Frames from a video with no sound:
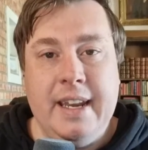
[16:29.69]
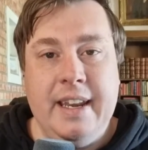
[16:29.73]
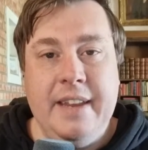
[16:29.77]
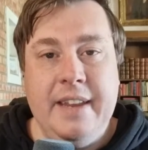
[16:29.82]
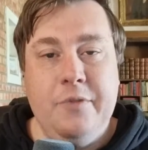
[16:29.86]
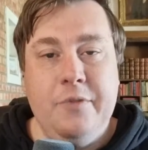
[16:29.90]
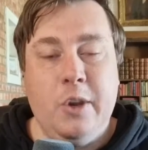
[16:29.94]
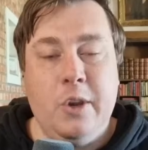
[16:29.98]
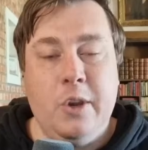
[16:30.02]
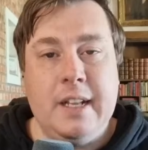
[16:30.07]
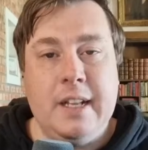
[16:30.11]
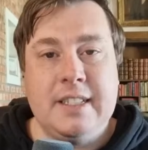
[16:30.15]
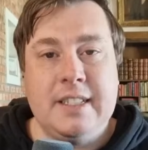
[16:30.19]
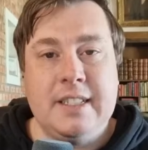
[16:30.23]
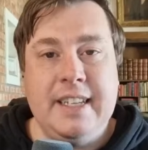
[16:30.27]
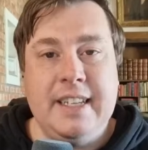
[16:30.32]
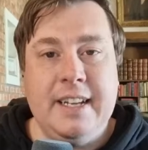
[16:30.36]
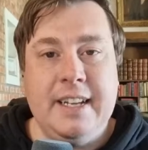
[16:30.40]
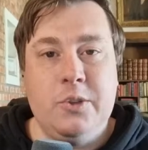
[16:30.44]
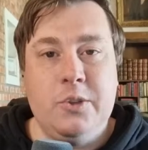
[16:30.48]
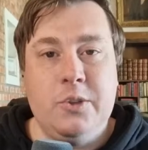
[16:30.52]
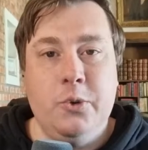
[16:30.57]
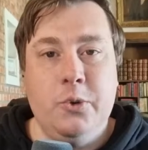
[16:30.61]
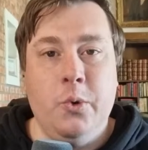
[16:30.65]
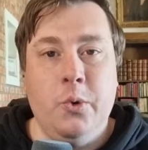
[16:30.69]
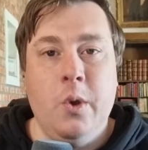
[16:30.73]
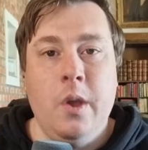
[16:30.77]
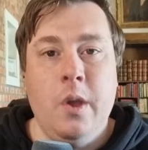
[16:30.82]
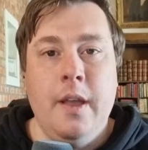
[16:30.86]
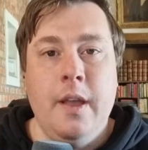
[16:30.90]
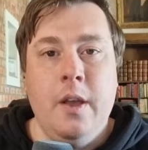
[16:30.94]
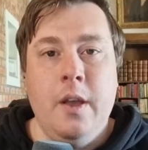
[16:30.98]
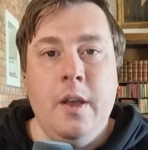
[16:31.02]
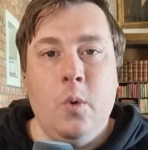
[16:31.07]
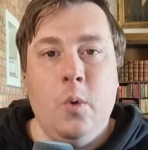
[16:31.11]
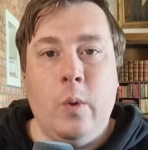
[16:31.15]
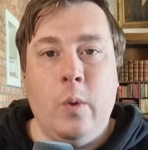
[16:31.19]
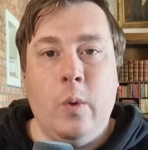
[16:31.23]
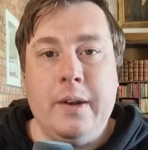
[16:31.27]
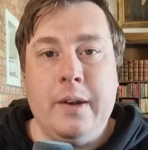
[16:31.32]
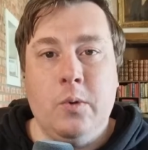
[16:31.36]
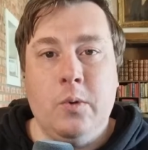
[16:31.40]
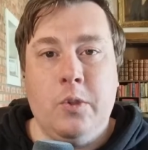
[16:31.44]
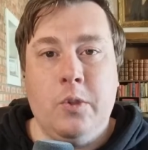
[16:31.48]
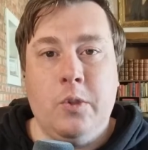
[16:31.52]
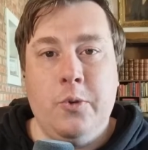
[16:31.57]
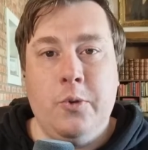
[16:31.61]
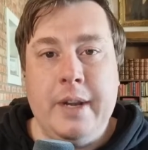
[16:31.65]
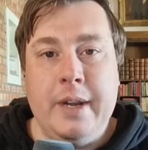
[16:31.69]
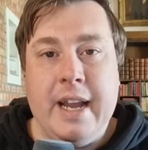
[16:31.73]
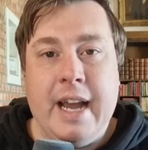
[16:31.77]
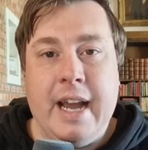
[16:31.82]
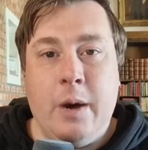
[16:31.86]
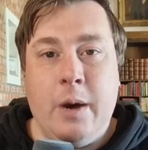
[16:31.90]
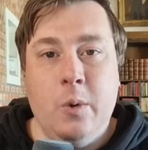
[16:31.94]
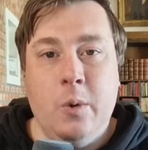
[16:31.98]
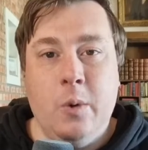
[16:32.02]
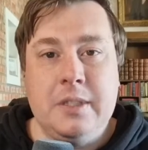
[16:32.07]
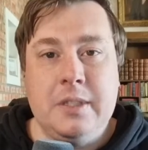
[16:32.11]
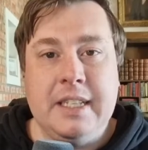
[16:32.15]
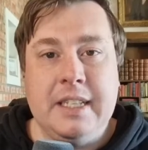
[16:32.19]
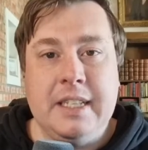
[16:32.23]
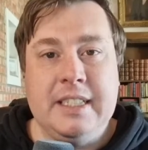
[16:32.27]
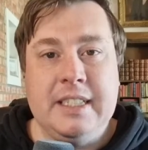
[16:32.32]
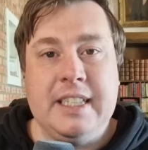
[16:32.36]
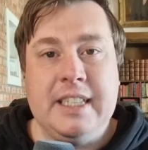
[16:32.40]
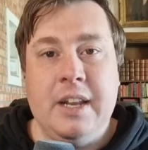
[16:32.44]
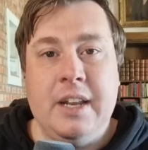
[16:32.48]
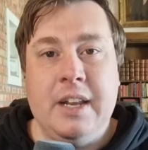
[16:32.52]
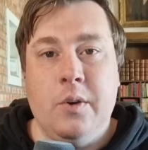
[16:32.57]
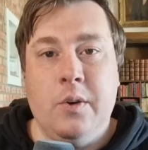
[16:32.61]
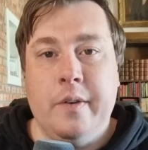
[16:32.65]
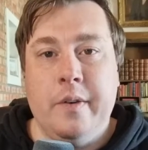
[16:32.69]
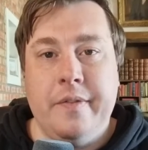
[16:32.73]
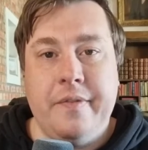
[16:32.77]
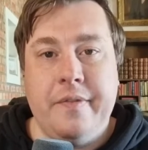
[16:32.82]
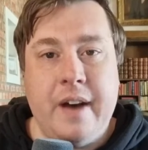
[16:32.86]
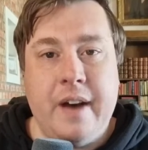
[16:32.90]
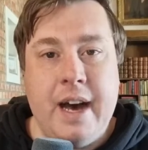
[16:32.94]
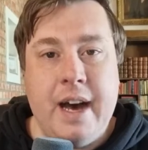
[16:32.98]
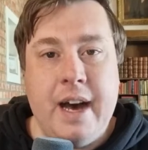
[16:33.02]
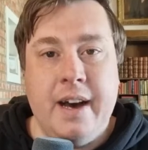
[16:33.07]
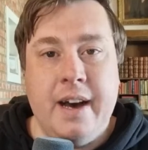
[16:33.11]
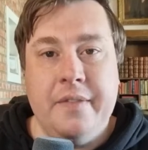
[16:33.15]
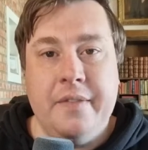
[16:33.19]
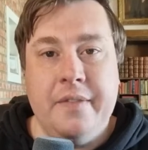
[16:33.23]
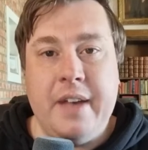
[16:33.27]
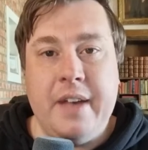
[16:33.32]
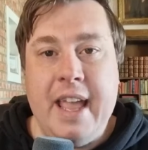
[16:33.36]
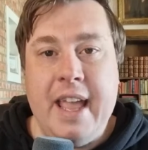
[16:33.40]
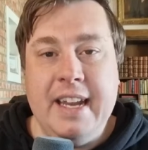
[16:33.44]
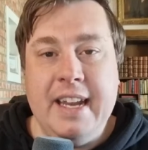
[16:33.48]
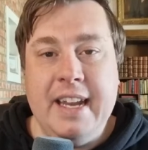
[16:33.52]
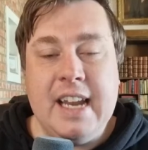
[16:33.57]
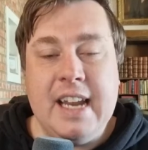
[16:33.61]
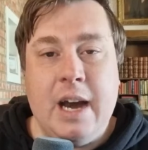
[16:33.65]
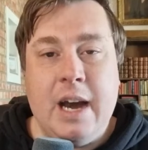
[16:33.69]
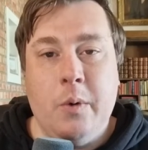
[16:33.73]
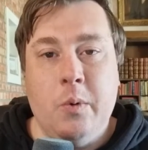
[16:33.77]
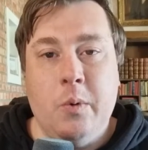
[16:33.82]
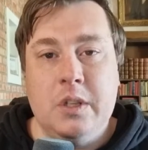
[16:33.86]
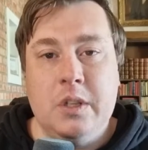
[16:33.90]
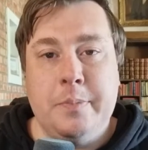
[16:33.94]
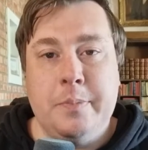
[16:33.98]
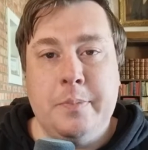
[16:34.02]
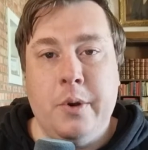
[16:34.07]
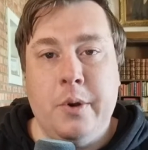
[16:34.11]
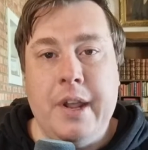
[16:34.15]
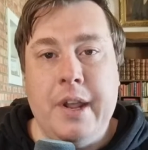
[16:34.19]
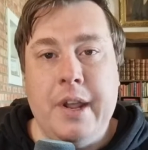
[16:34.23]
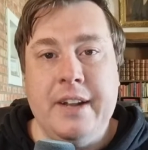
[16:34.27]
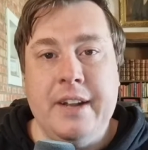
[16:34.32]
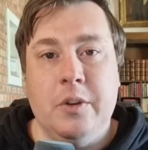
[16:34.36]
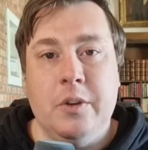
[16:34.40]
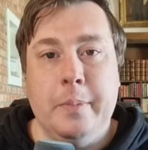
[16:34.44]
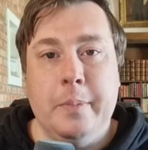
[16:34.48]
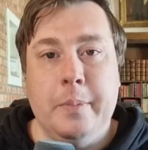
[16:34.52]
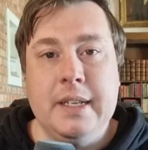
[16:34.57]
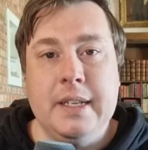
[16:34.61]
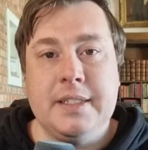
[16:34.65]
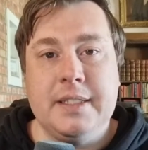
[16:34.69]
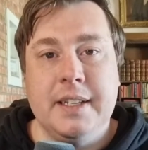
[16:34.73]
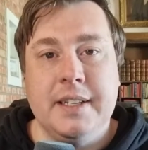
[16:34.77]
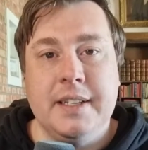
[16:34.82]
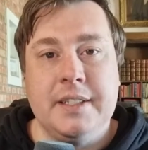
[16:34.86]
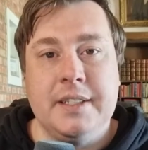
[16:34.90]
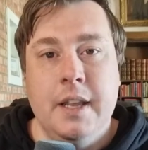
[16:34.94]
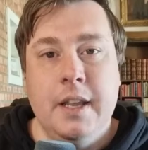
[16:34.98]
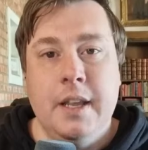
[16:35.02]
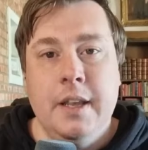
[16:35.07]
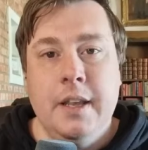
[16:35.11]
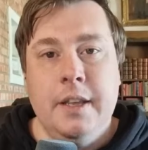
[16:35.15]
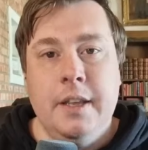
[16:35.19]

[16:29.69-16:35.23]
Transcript: And if you can stick to 1 or 3 hours instead of 5-8 hours per day on the business,